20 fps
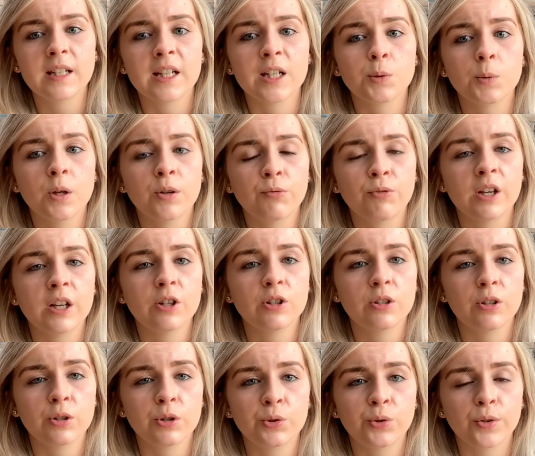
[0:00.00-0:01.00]
as we reached
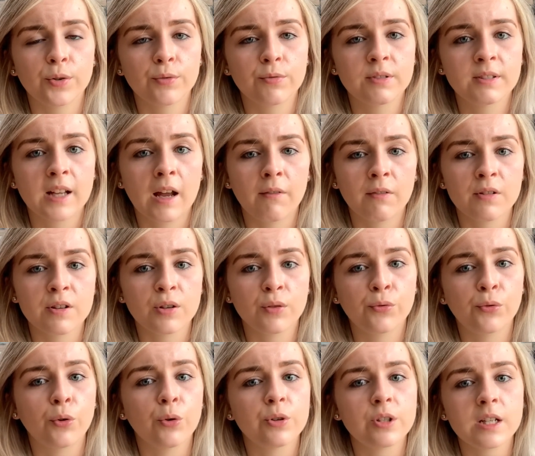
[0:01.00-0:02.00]
the sort of 7 to
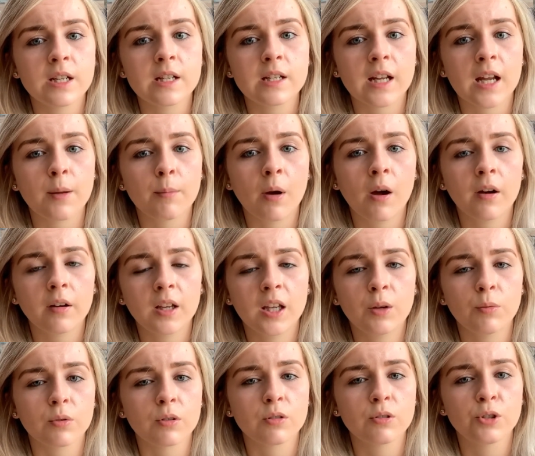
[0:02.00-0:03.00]
14 day mark, he
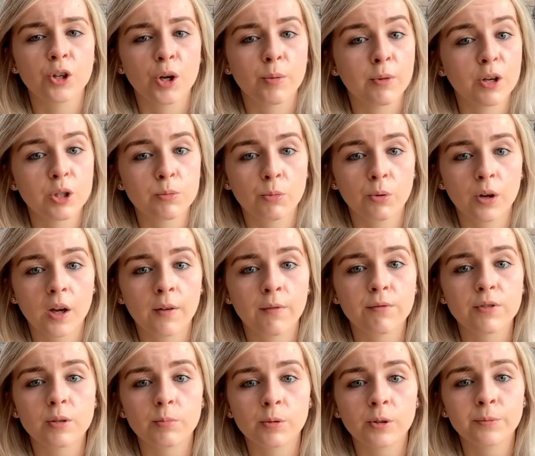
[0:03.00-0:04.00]
was so much more
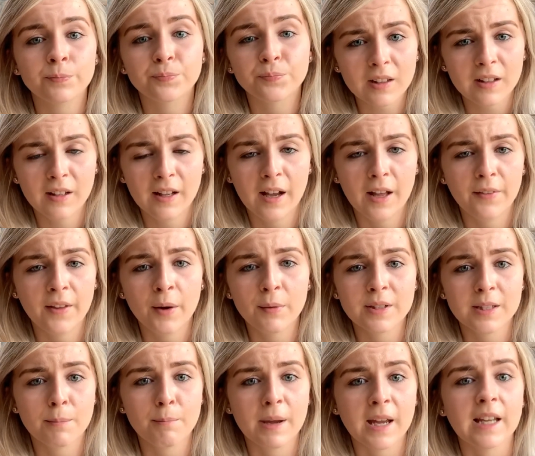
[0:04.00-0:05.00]
comfortable, and that was
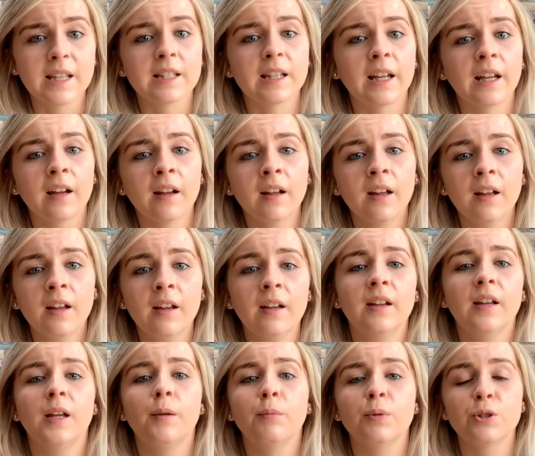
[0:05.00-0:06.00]
amazing.
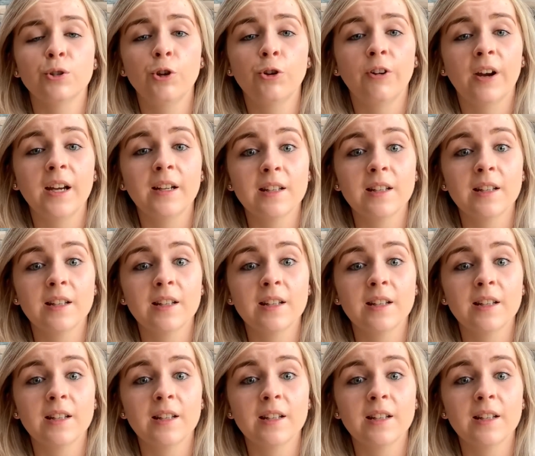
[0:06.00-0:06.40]
It was great